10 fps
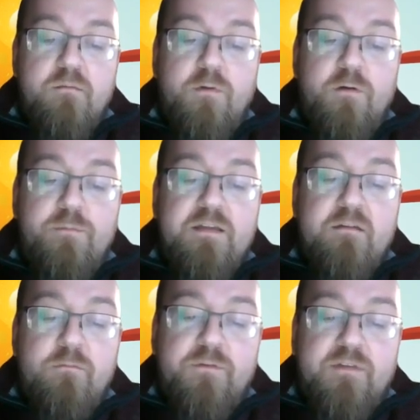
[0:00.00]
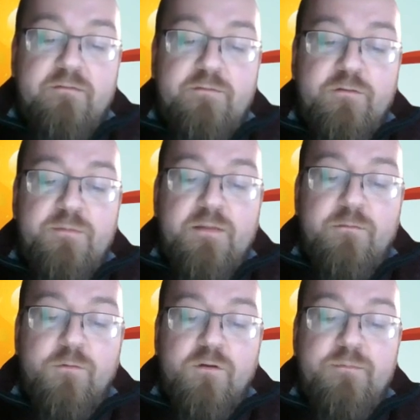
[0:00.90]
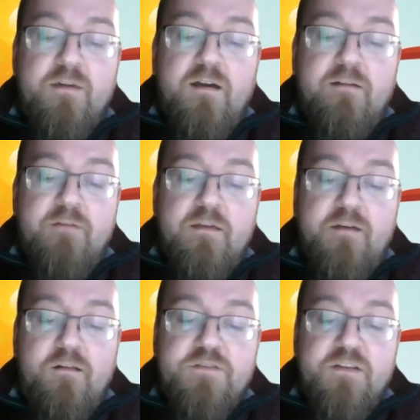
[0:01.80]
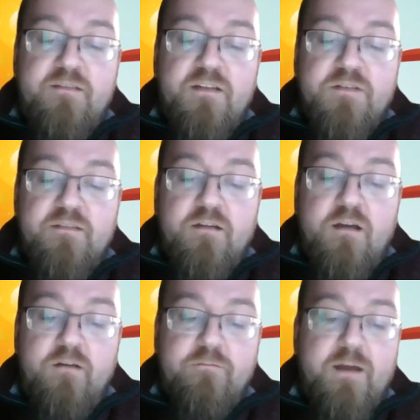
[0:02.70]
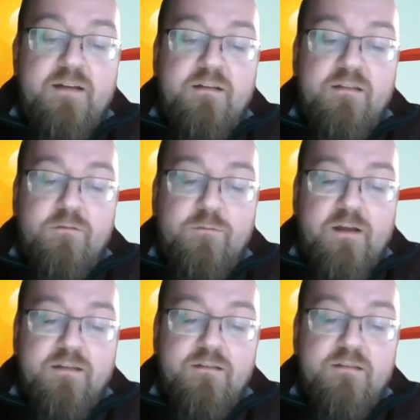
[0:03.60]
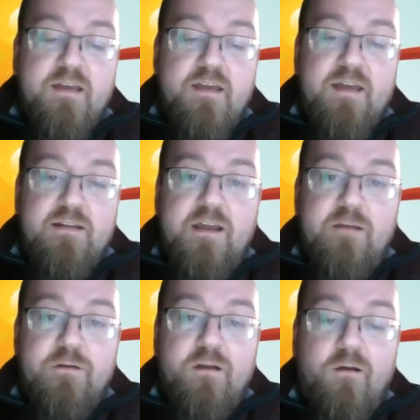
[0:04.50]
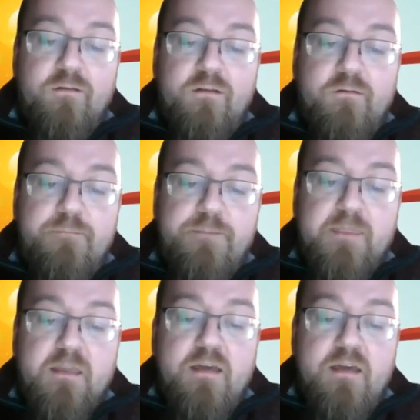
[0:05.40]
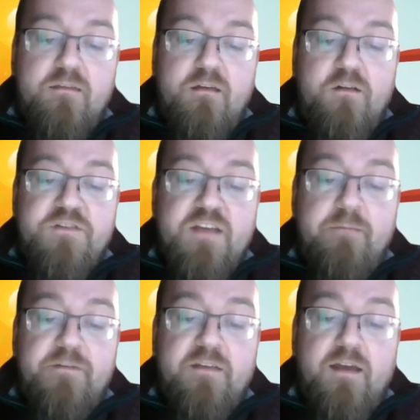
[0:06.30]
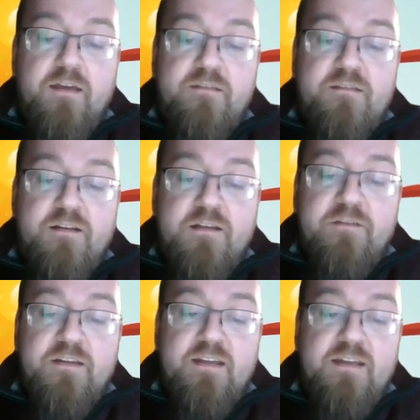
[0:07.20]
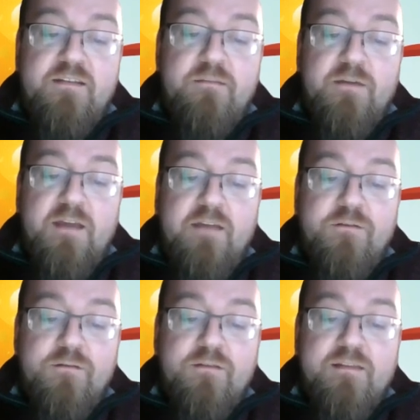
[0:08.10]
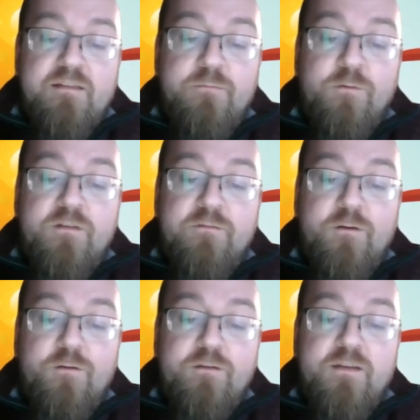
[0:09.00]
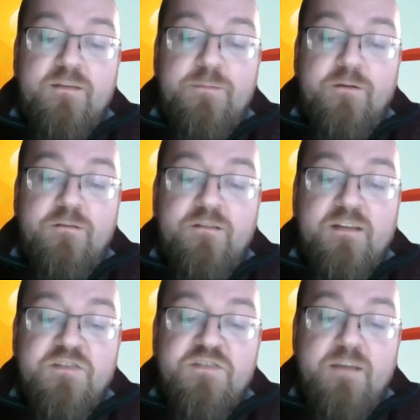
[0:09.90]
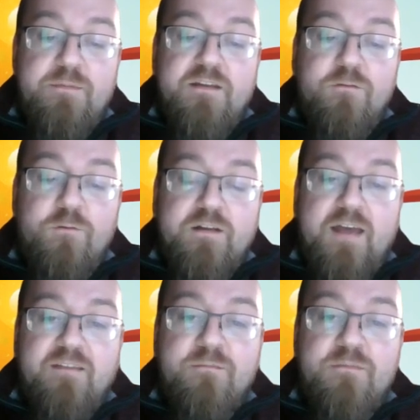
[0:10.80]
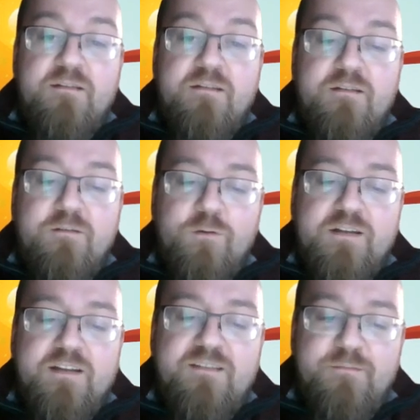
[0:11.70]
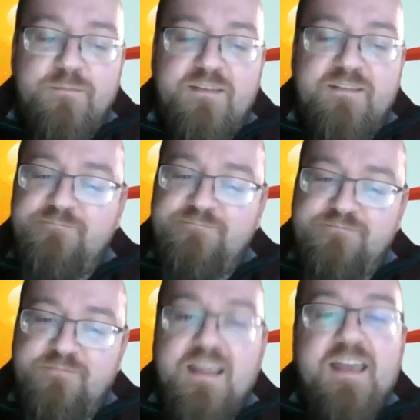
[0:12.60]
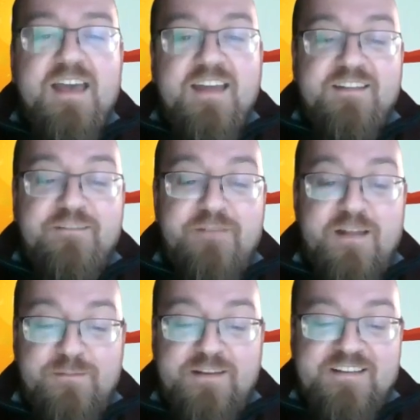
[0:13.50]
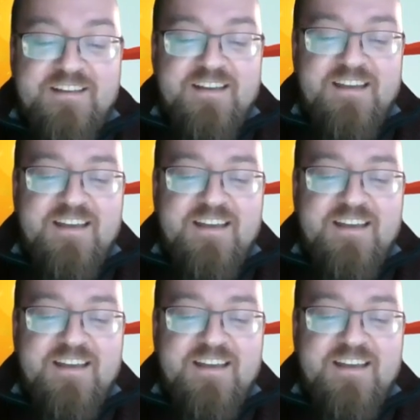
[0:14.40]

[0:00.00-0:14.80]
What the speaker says: Bowlby was influenced by the work of ethologists such as Konrad Lorenz and Harry Harlow. Ethology emphasized the study of innate behaviors and the importance of early experiences in shaping an organism development.